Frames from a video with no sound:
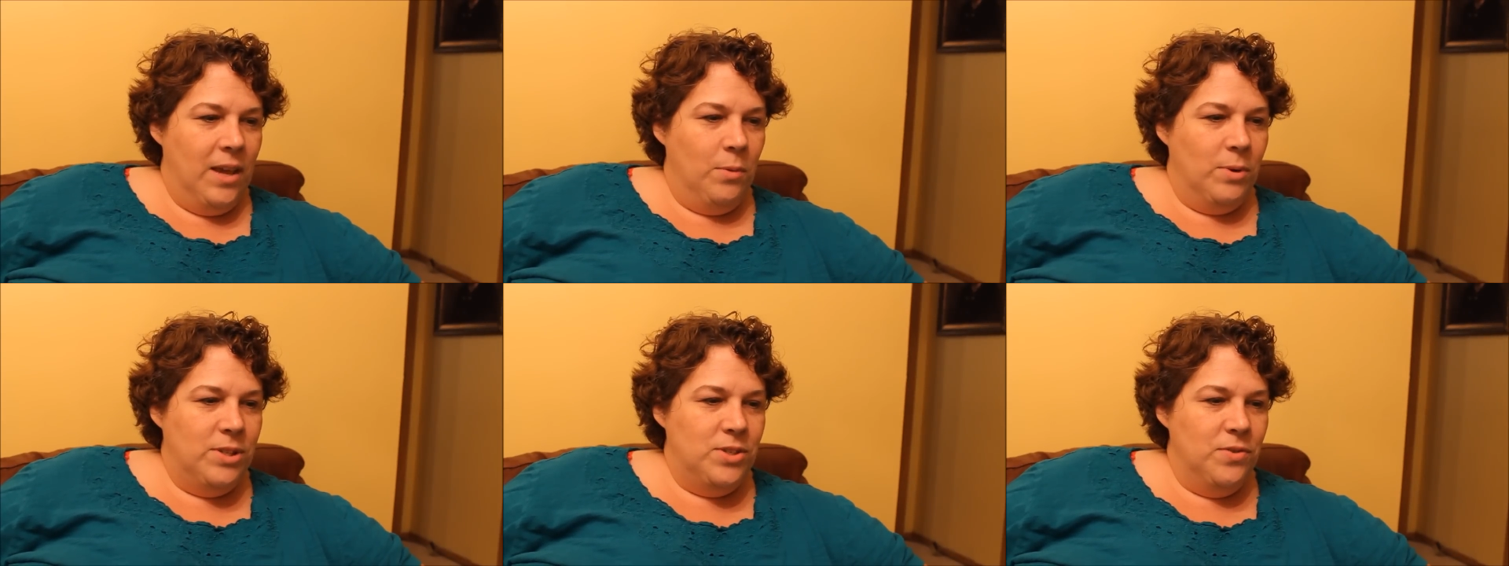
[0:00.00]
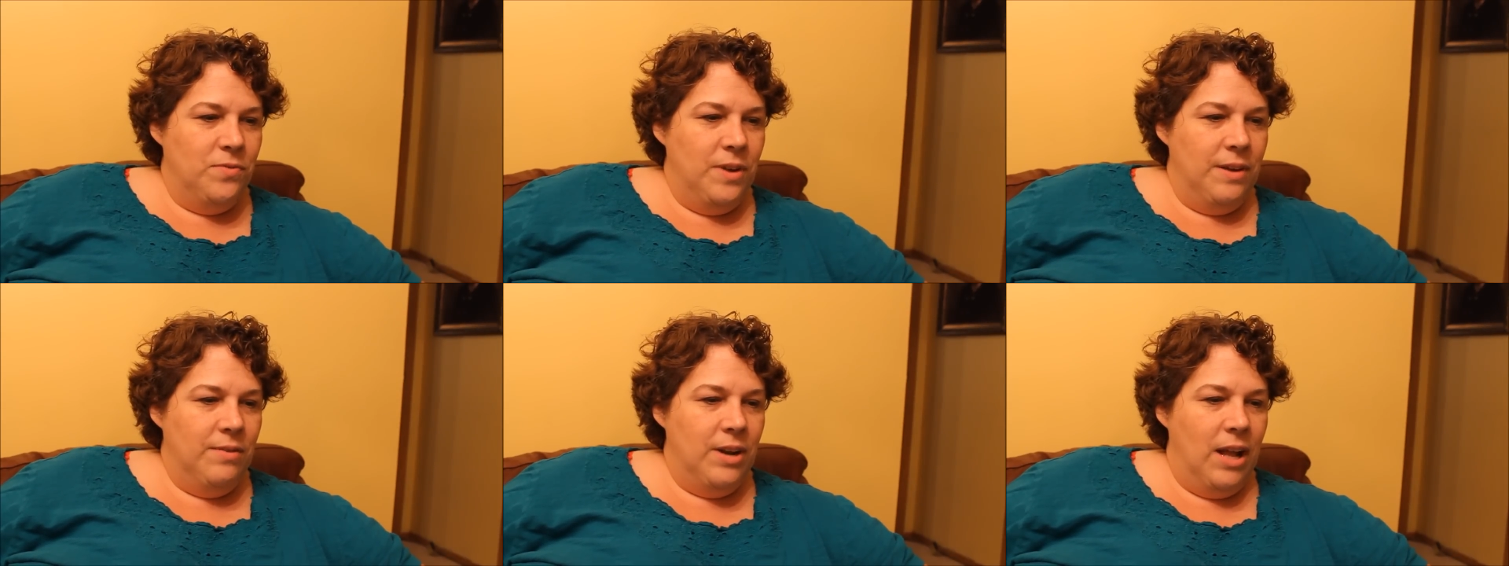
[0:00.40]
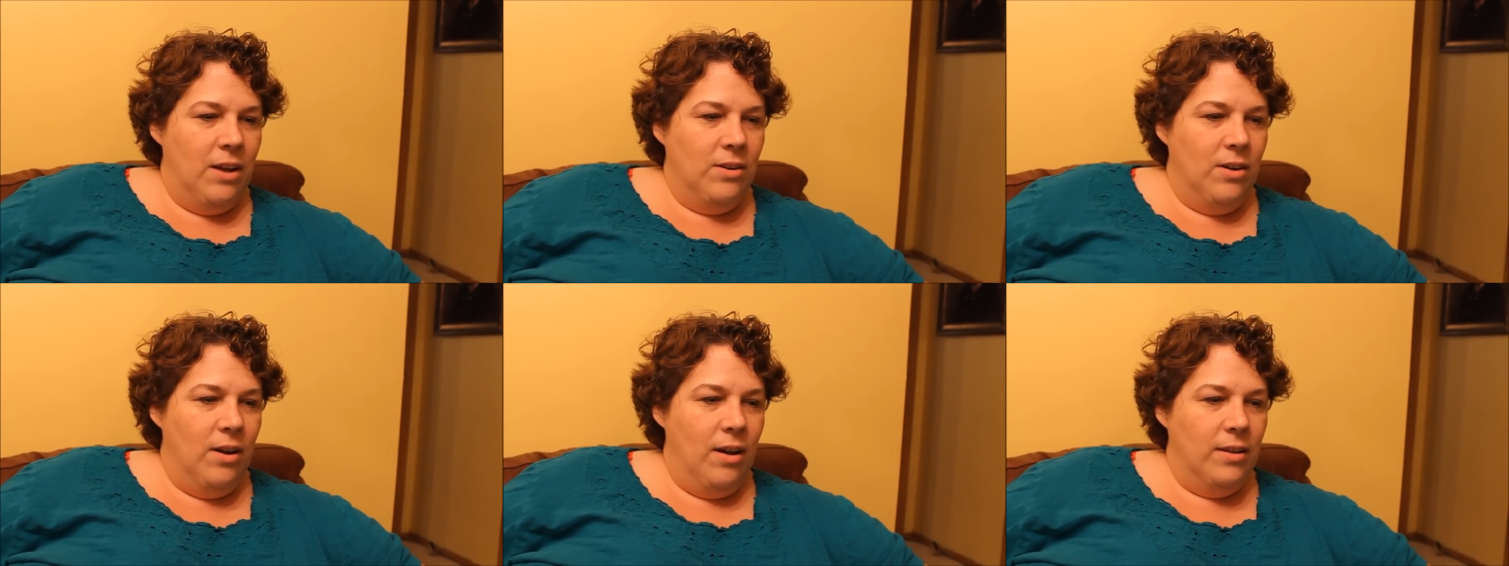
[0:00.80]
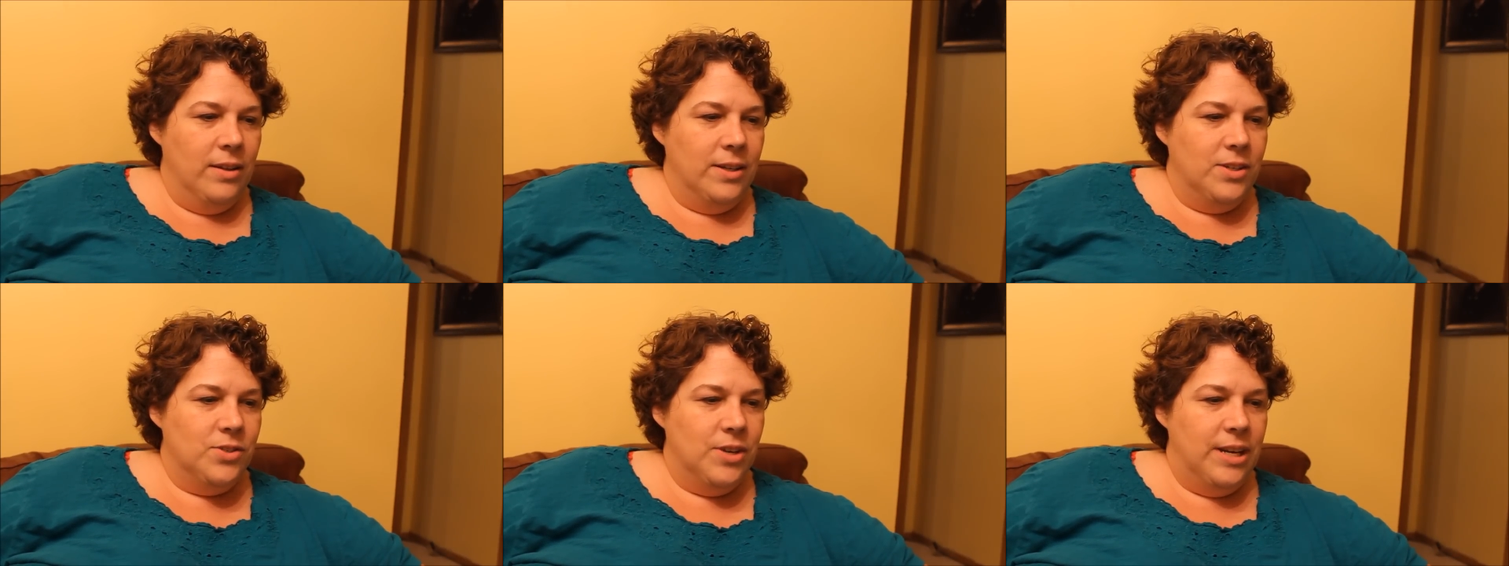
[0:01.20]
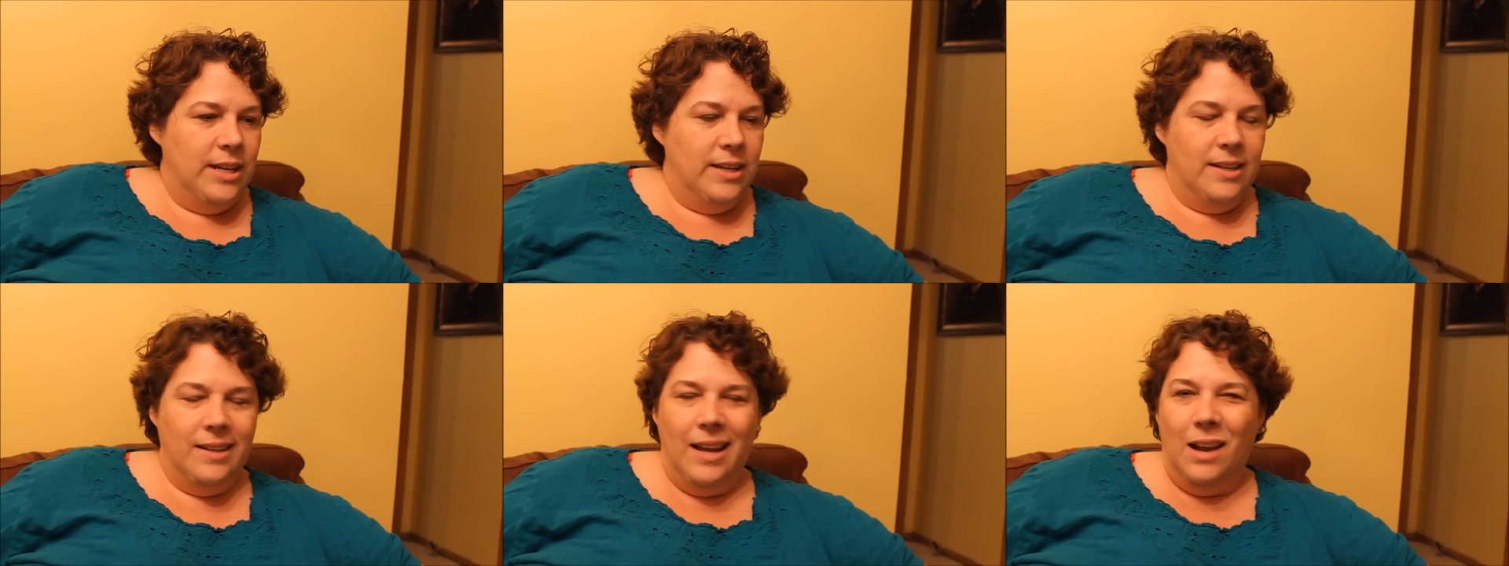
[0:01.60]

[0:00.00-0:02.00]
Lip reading: What's your favorite alcoholic drink?